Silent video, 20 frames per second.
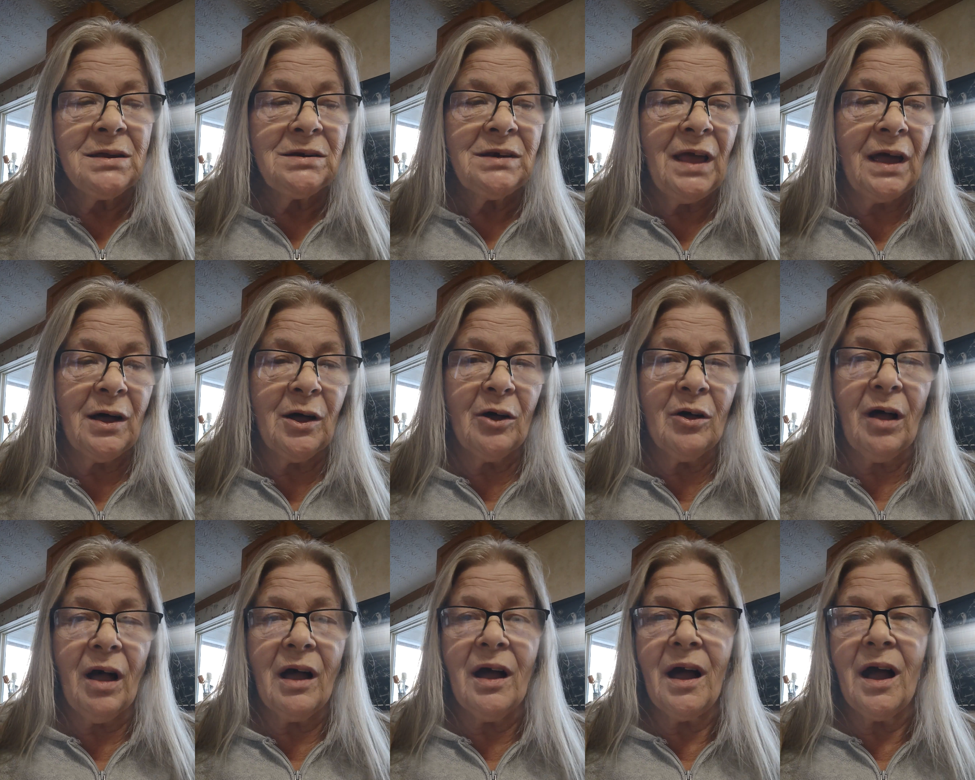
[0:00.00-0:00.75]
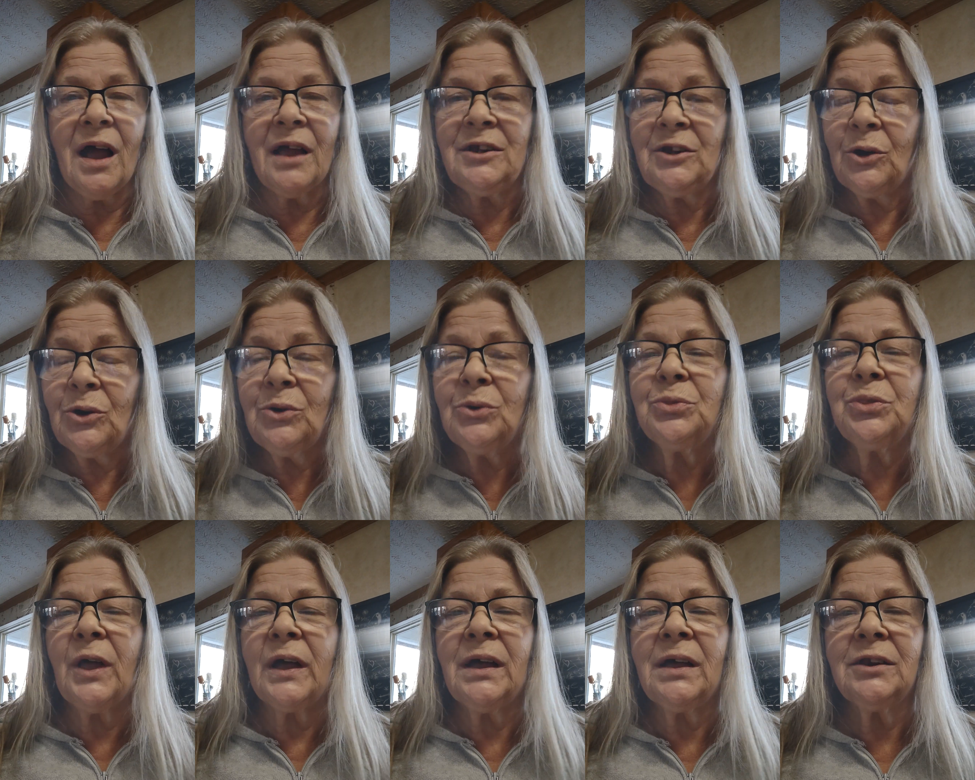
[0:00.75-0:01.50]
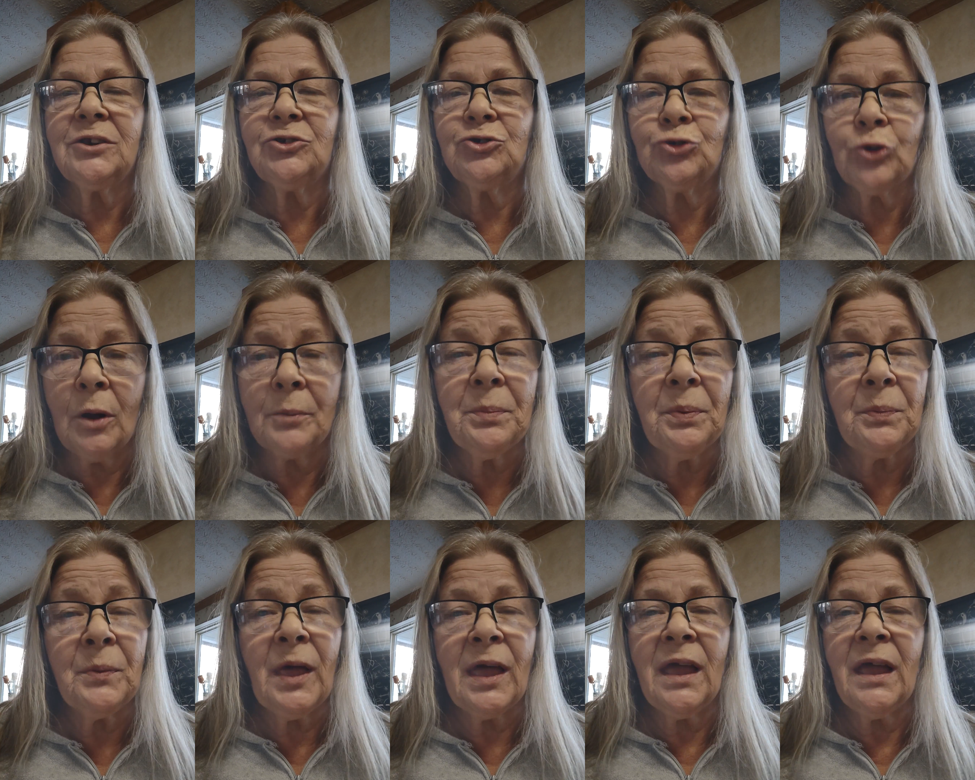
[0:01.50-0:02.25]
Now, I know that
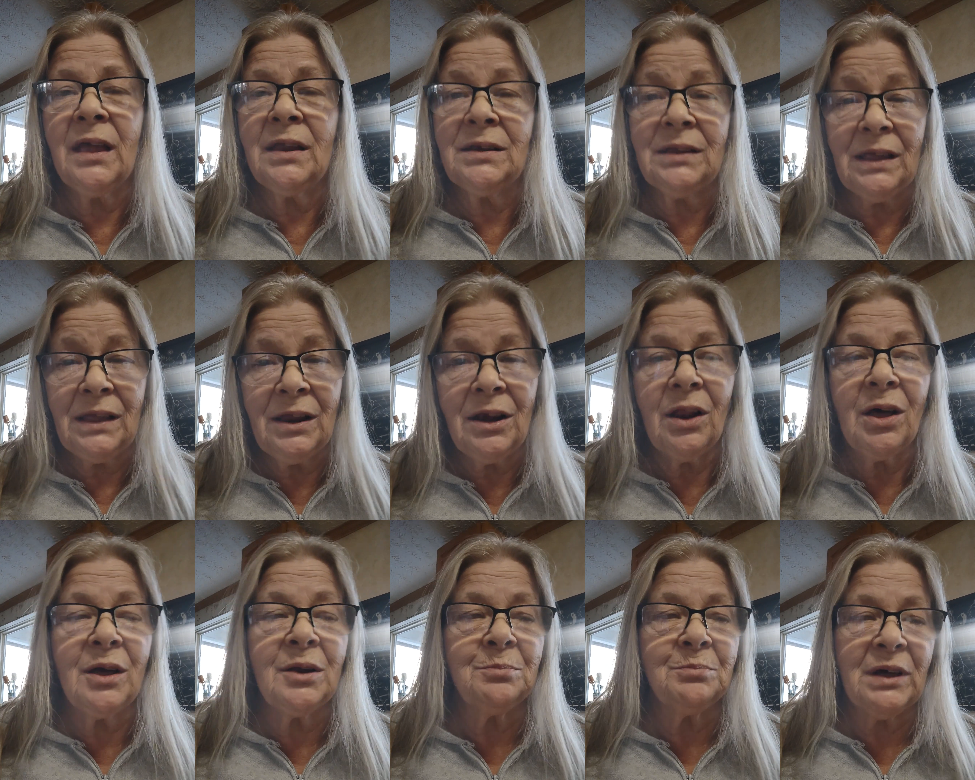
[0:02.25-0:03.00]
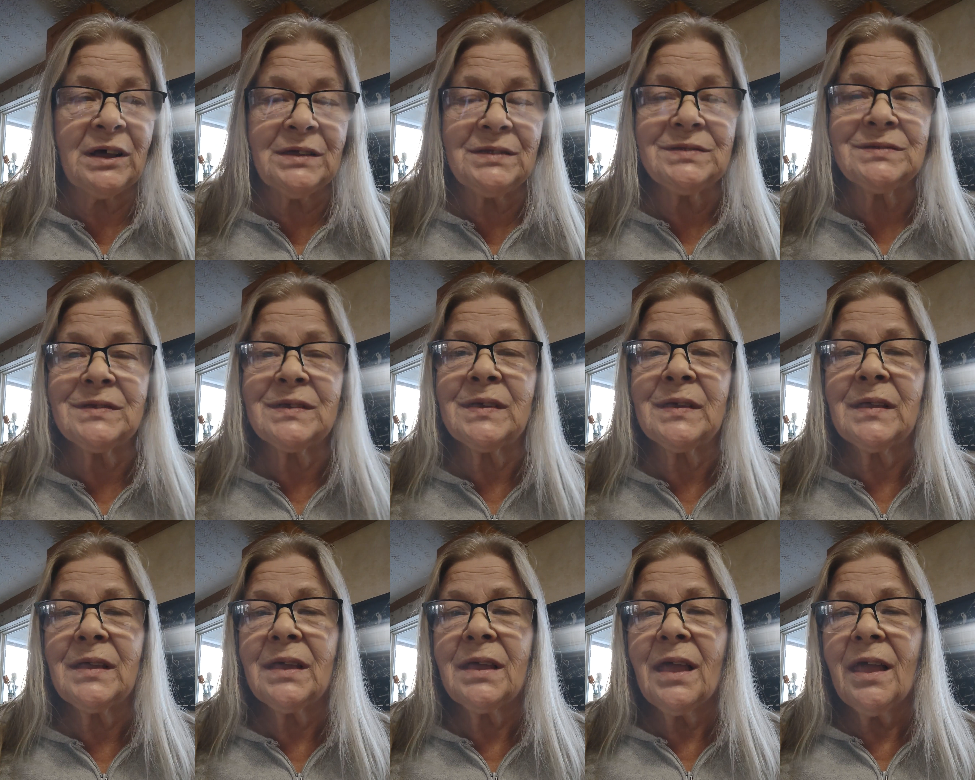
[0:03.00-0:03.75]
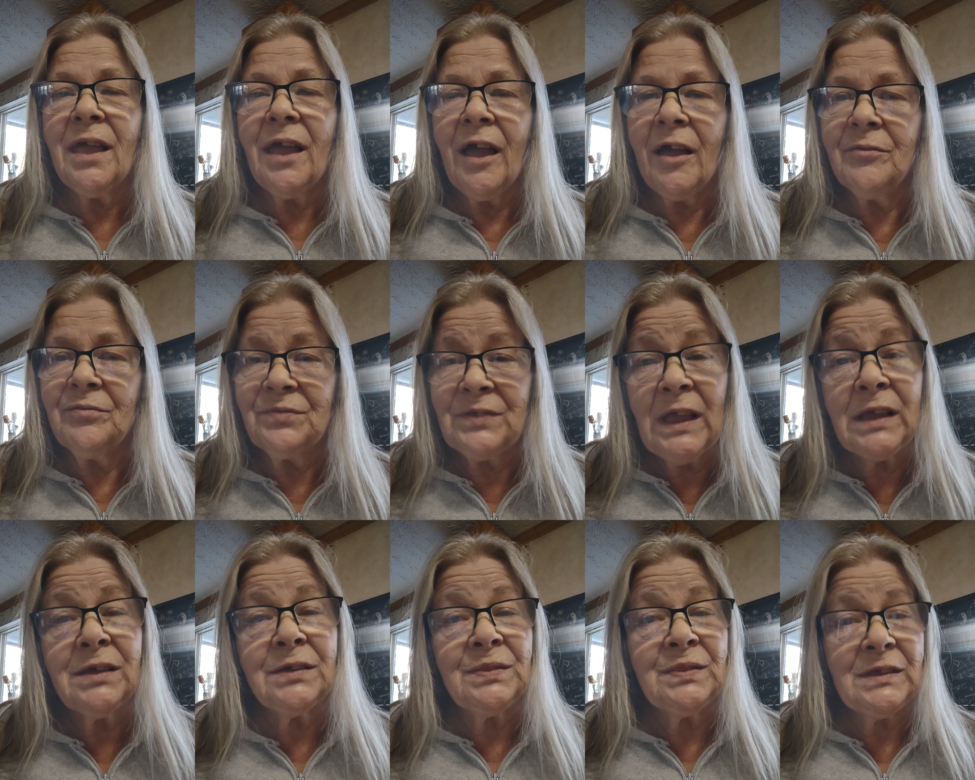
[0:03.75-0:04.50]
Trump and Elon Musk have
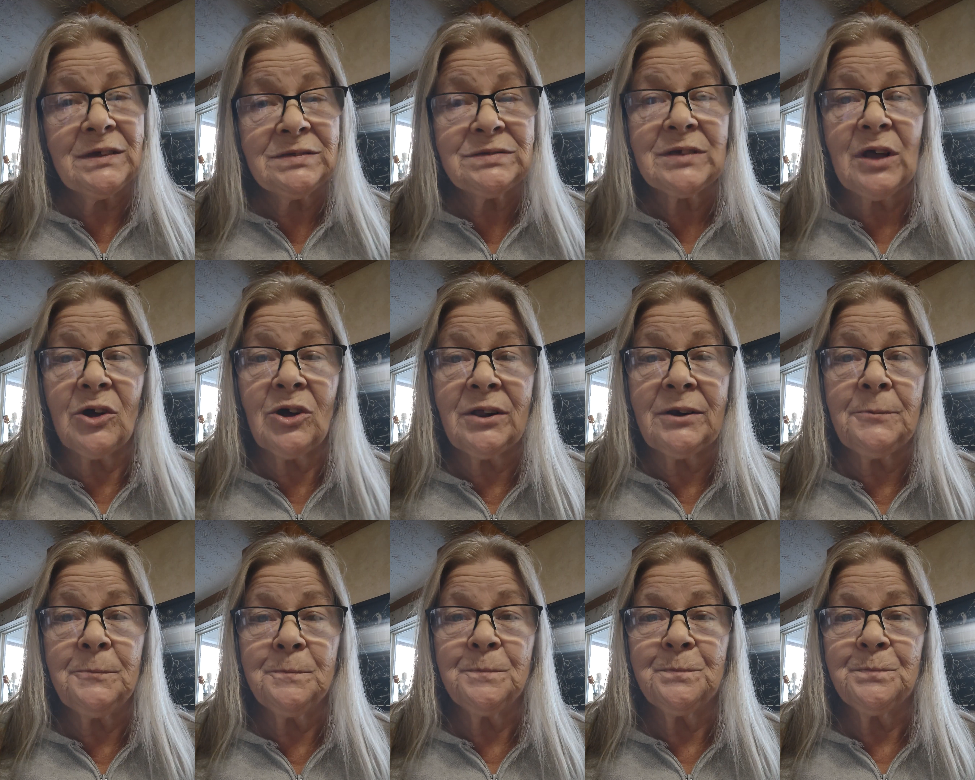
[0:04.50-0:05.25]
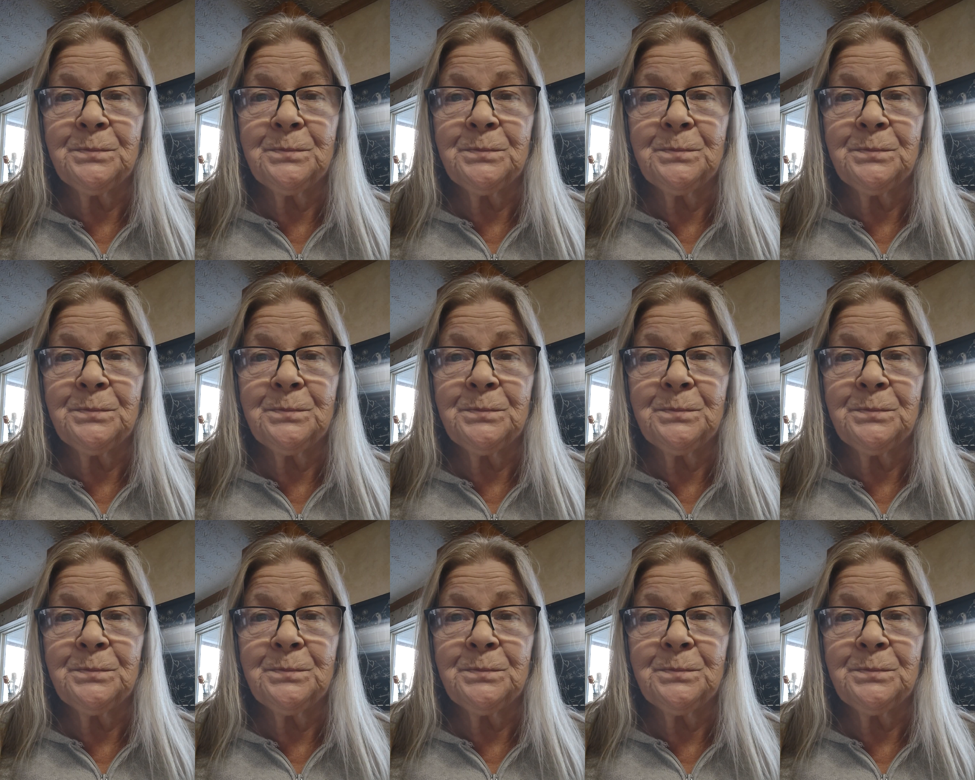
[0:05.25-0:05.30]
taken this on.